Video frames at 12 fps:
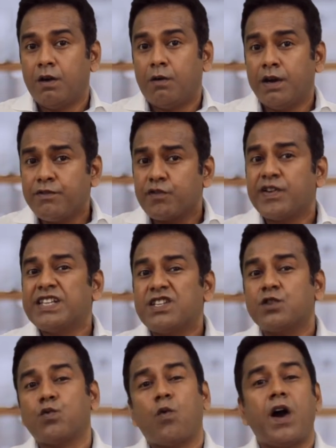One of the
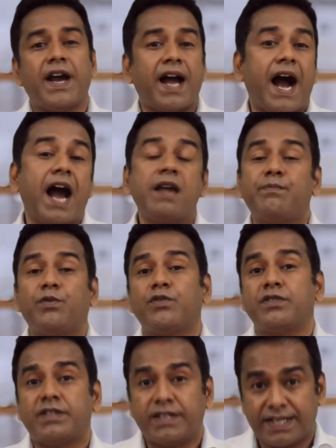reasons why
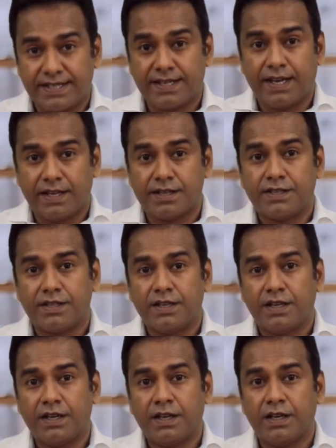iPod's
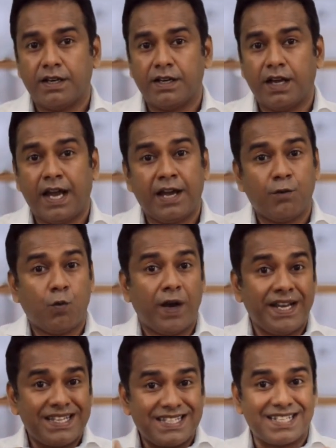success uh, and
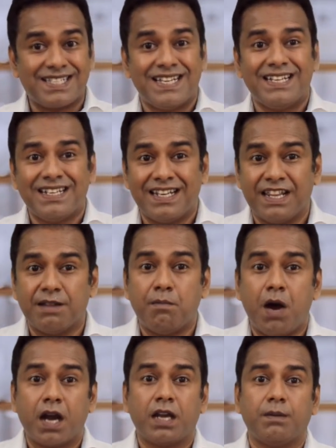why it succeeded in the
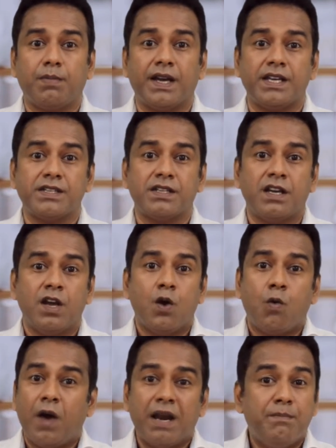marketplace,
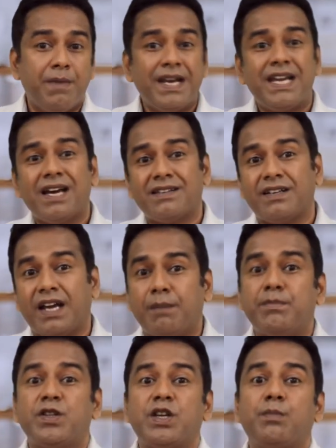while many other
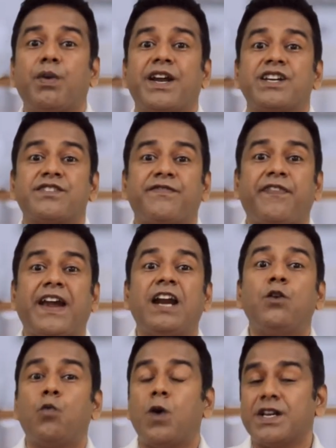MP3 players
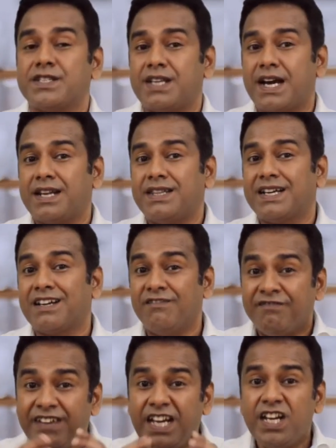failed, was that the
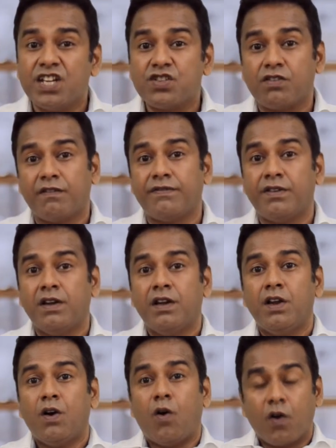convenience of
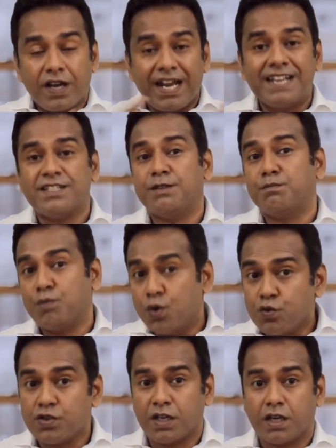organizing
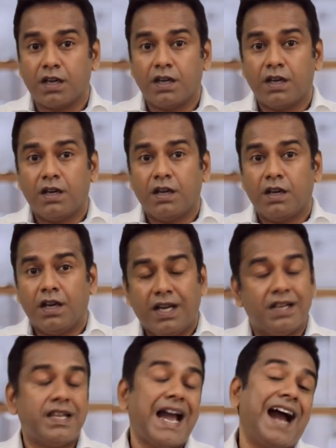music
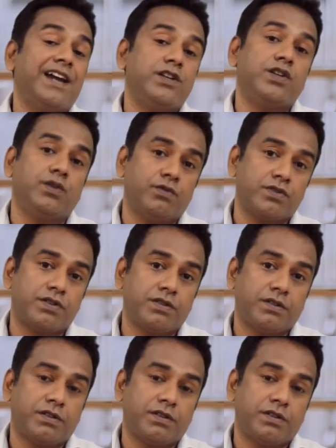in the iTunes